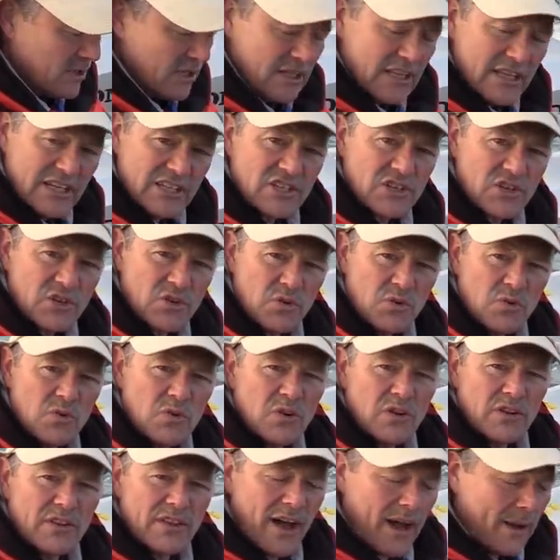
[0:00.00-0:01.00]
really
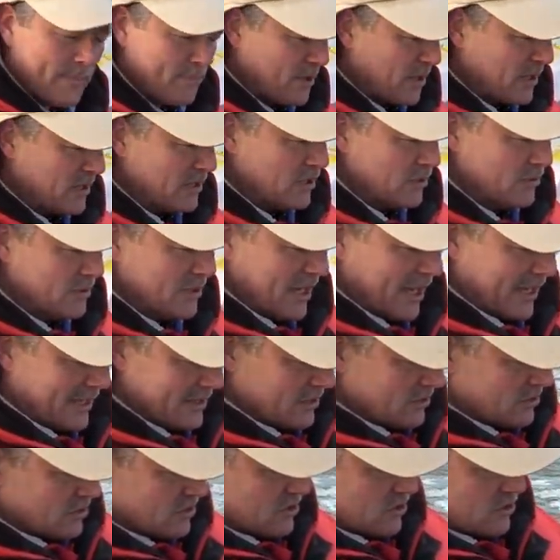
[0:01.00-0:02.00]
schooled up, although we got
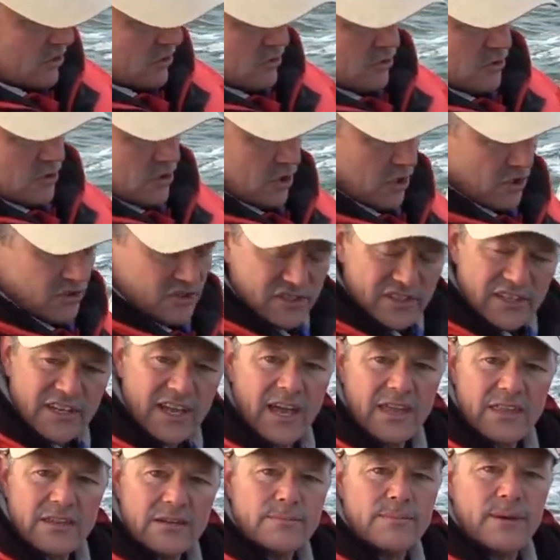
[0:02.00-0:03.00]
those two close
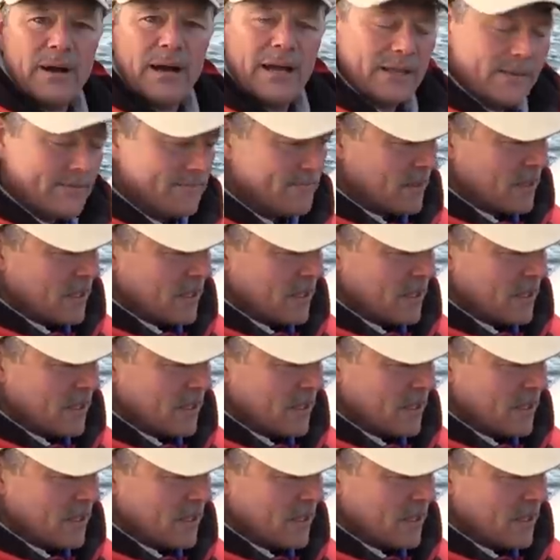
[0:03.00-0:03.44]
together, but